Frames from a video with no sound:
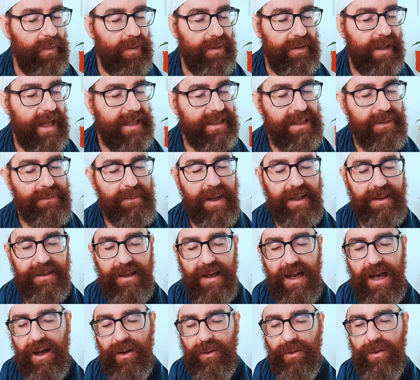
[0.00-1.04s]
doesn't matter
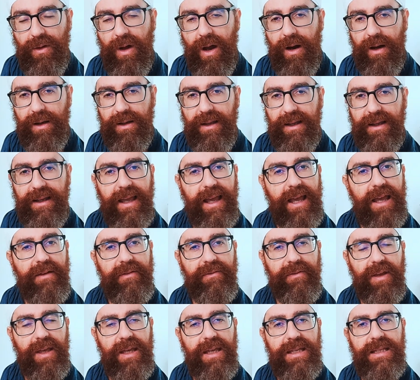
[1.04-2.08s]
how dark the
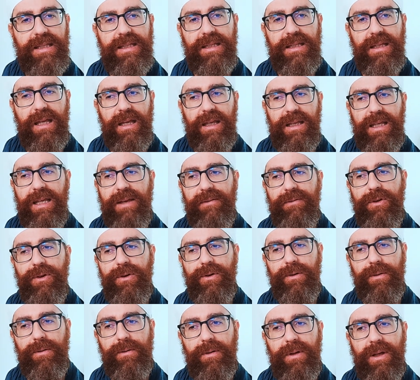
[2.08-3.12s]
cave is. If
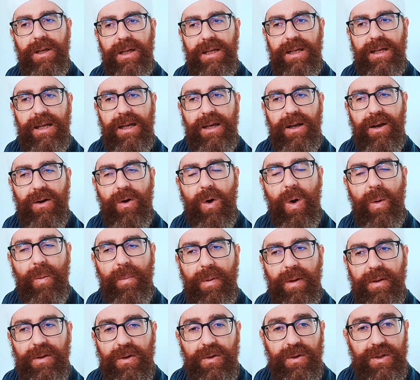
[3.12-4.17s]
you
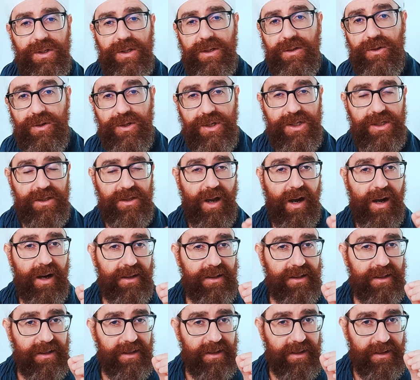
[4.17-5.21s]

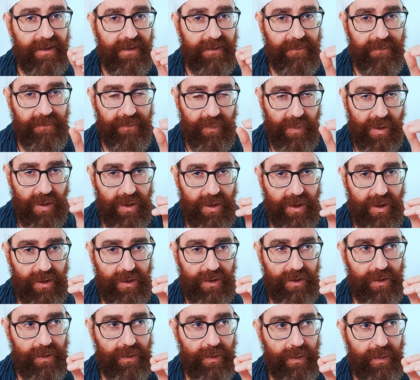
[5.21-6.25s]
start, you know,
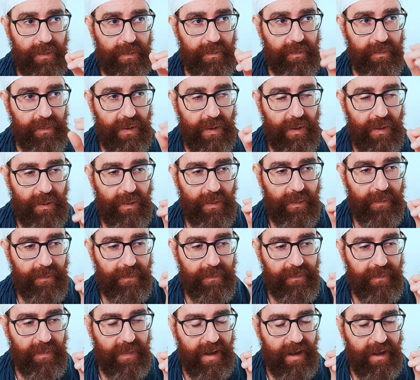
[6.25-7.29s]
you